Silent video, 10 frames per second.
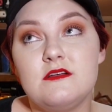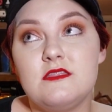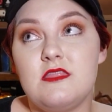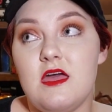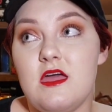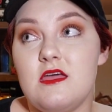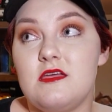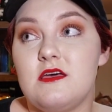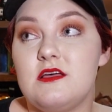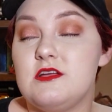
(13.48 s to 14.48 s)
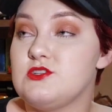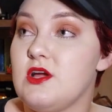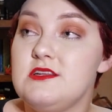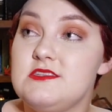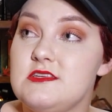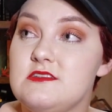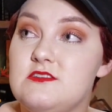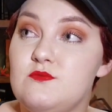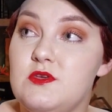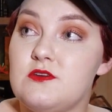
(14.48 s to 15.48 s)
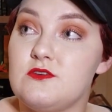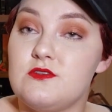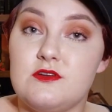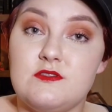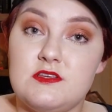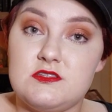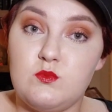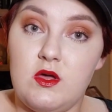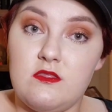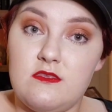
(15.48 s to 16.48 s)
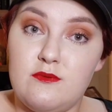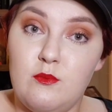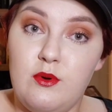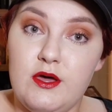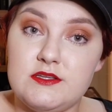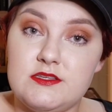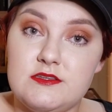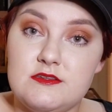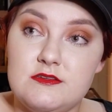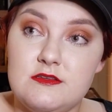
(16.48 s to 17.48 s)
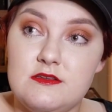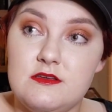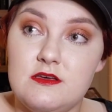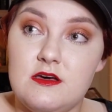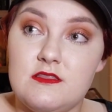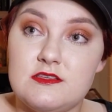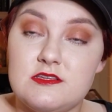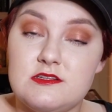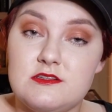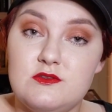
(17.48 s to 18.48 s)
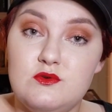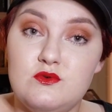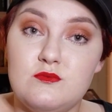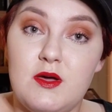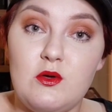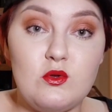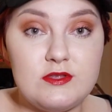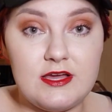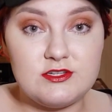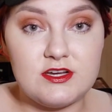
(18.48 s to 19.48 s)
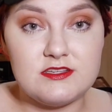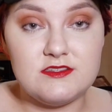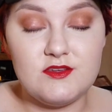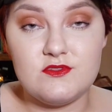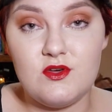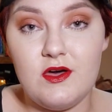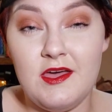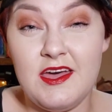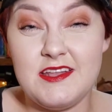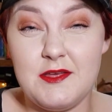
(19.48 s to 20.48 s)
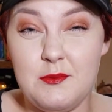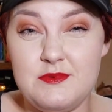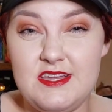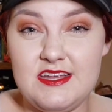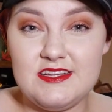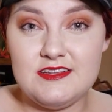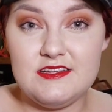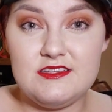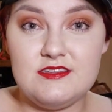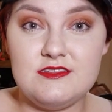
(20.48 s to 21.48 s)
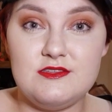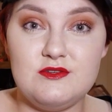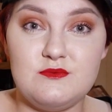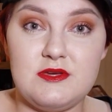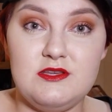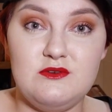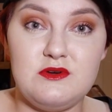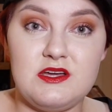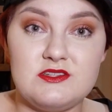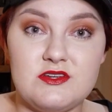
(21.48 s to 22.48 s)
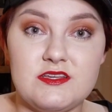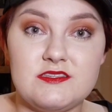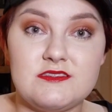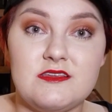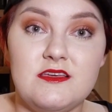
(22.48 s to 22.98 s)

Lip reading: They tried to send it to me earlier this month, but they sent it to my old address even though I had updated it to my new address.